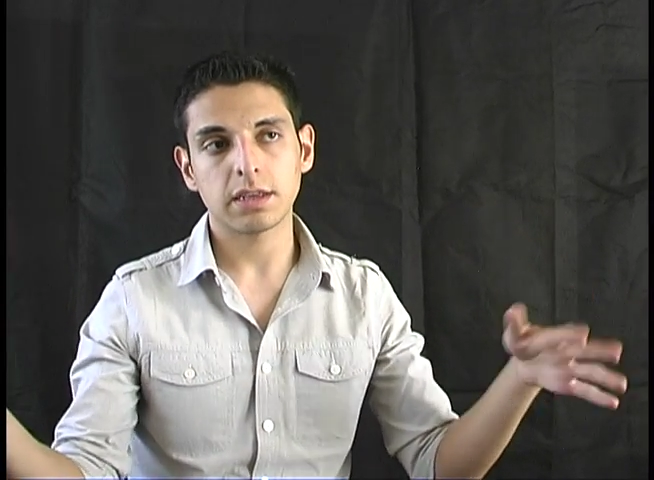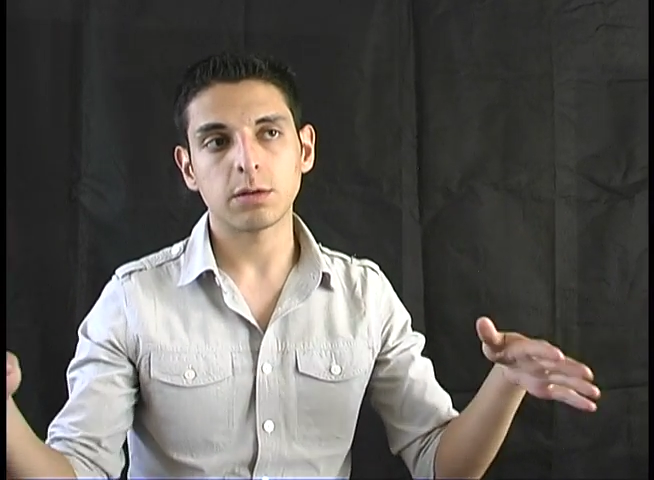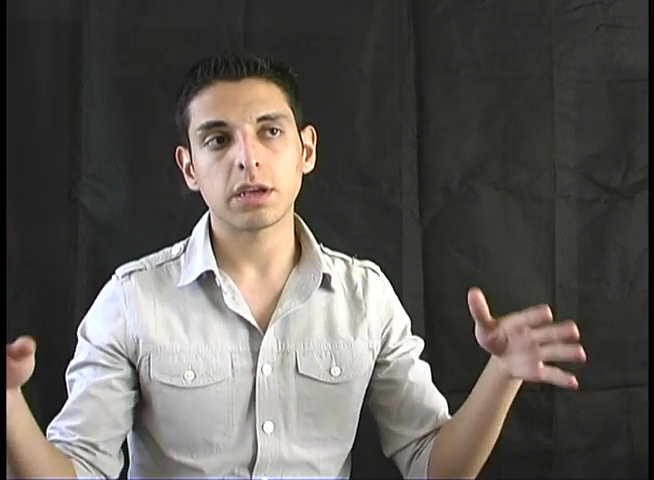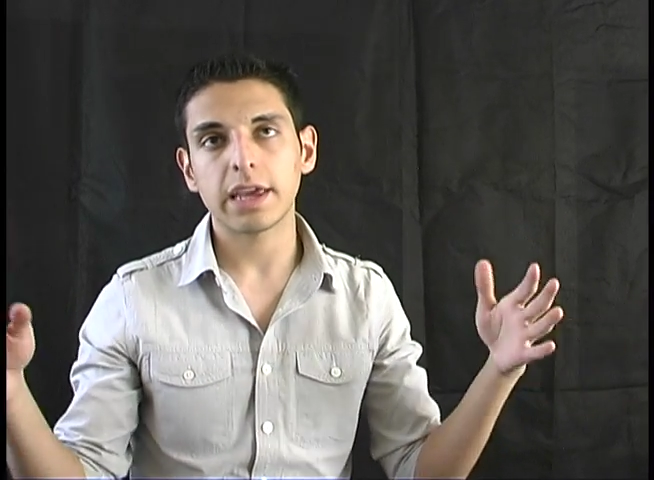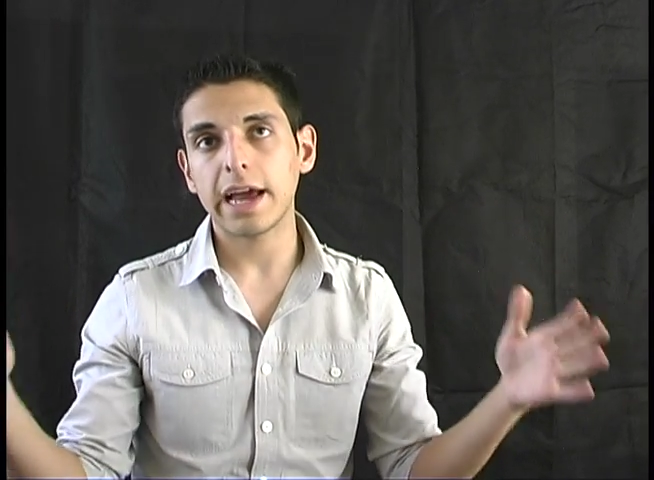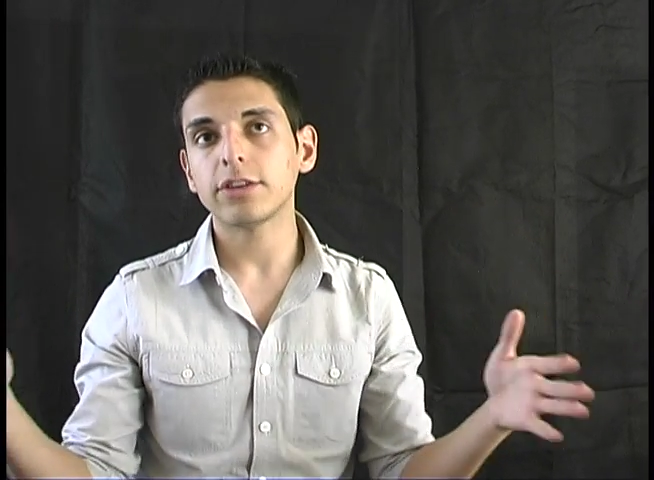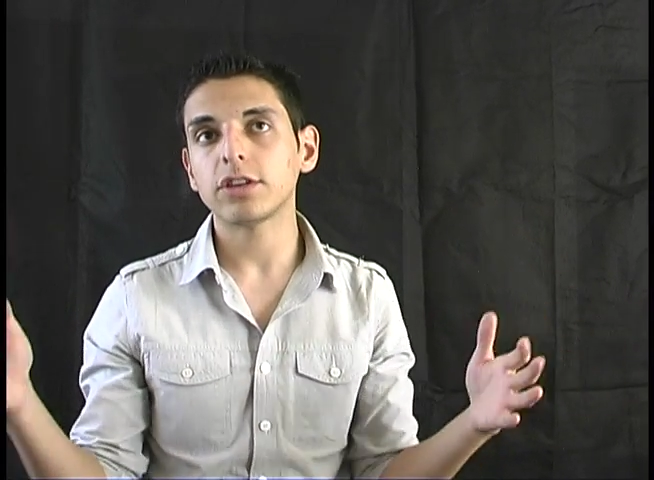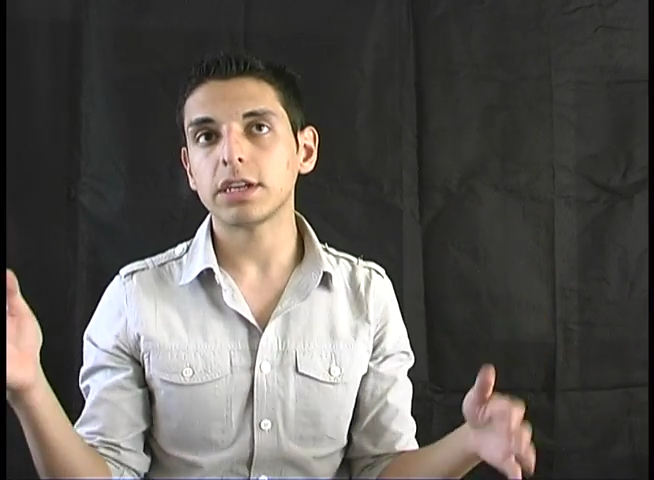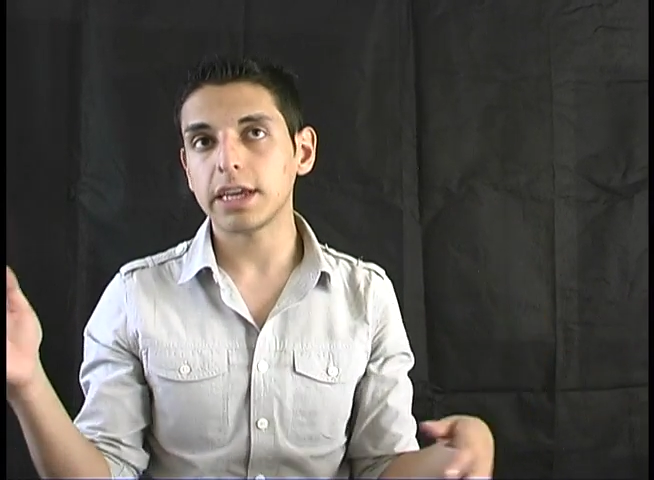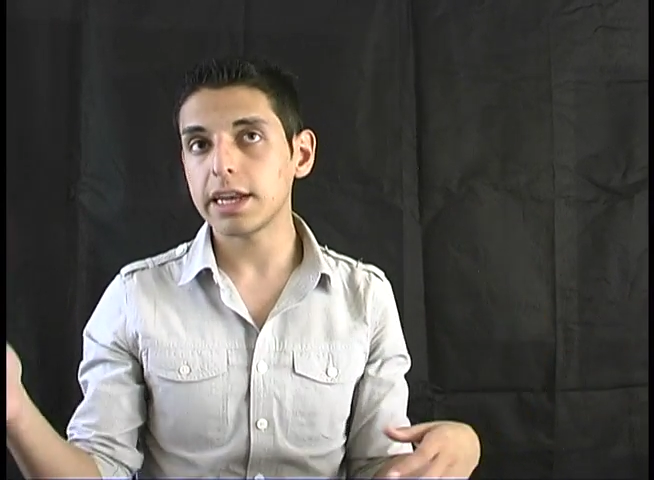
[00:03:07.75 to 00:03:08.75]
Now the catch
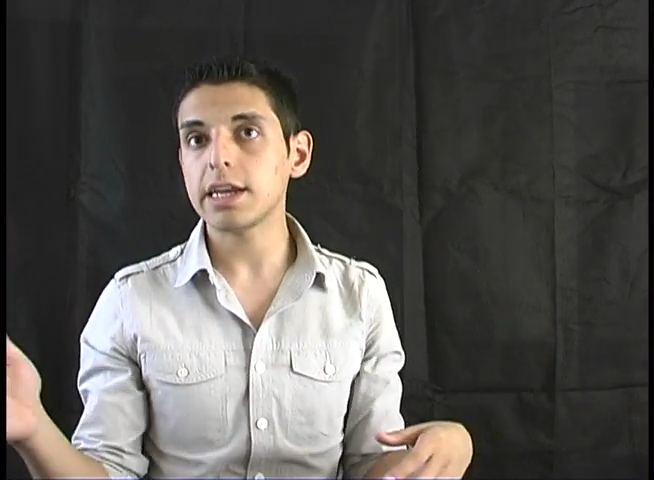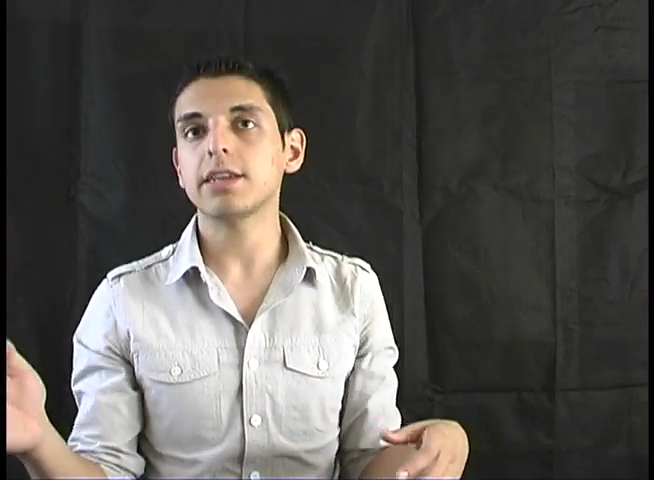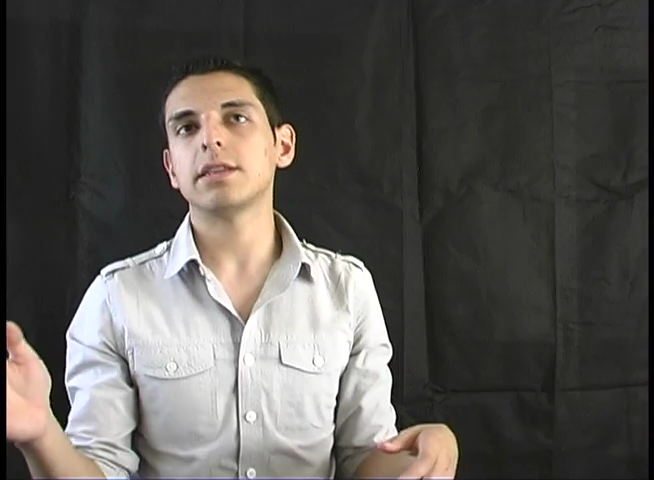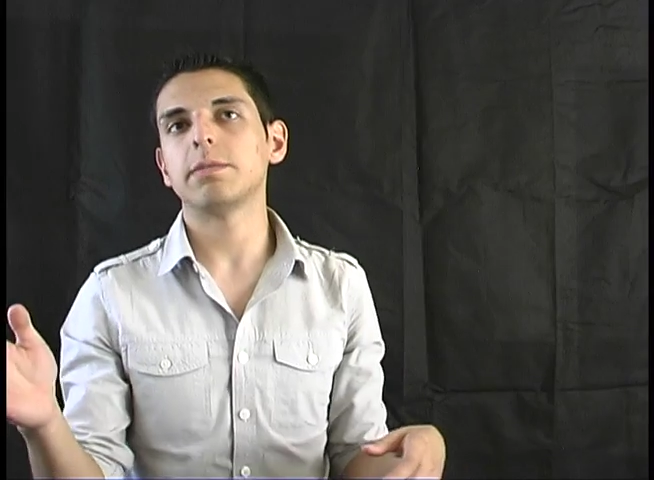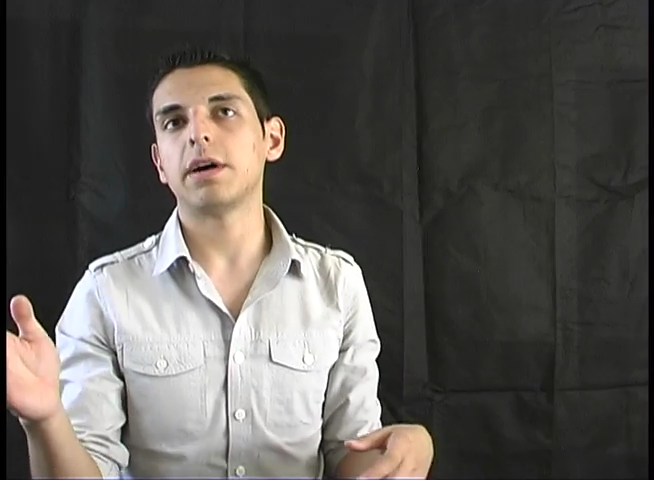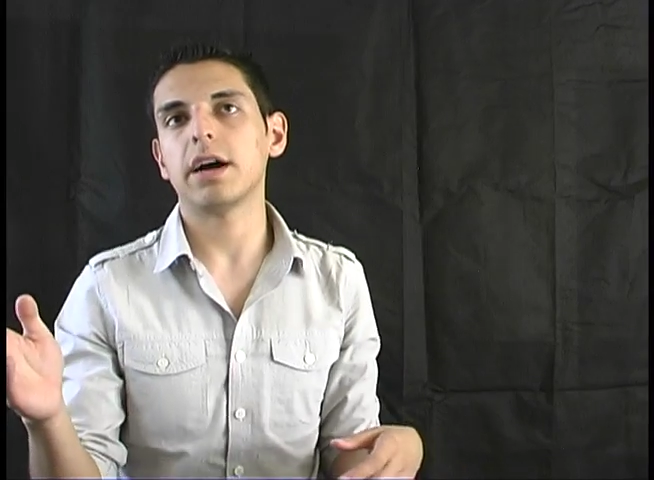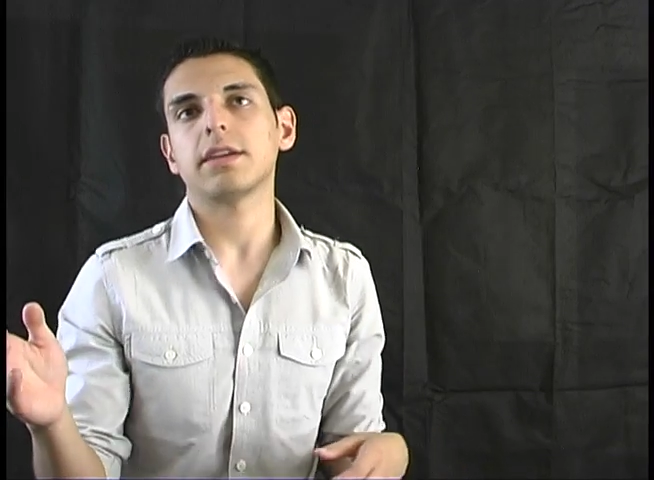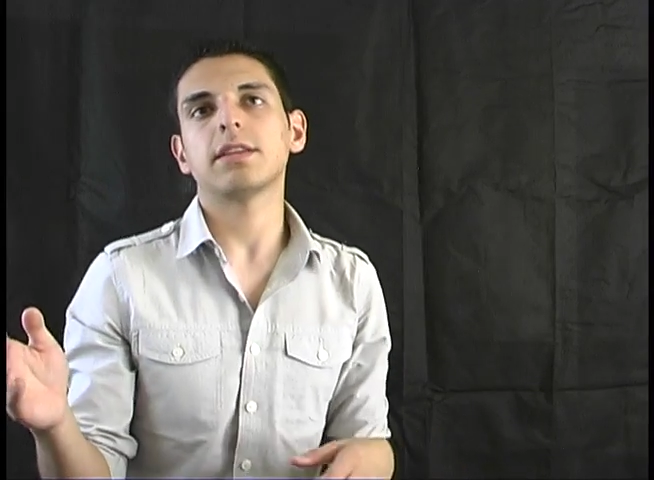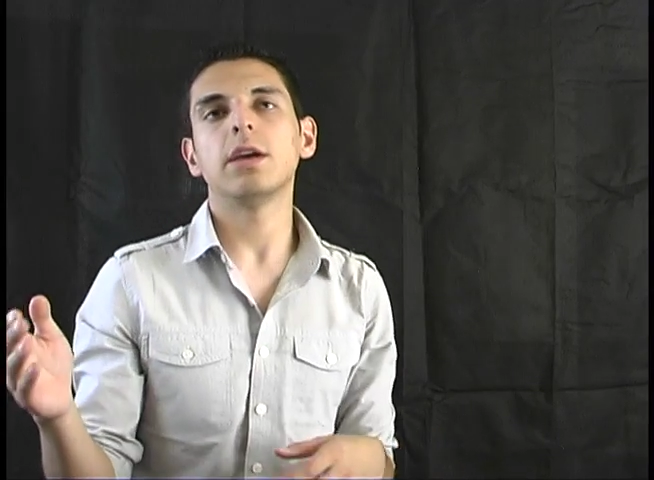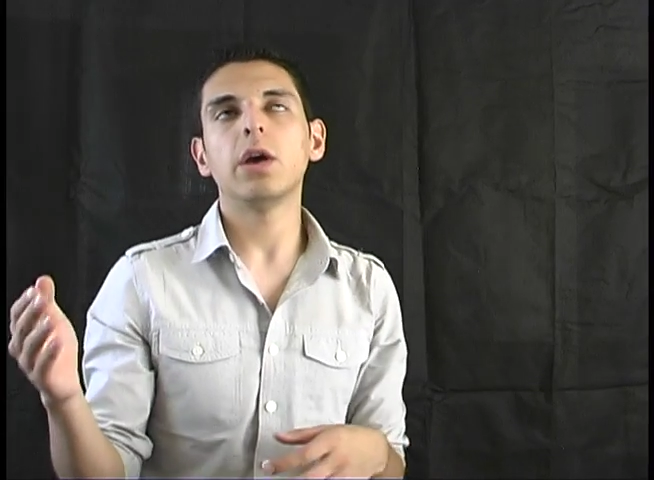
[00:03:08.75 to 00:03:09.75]
to getting to the box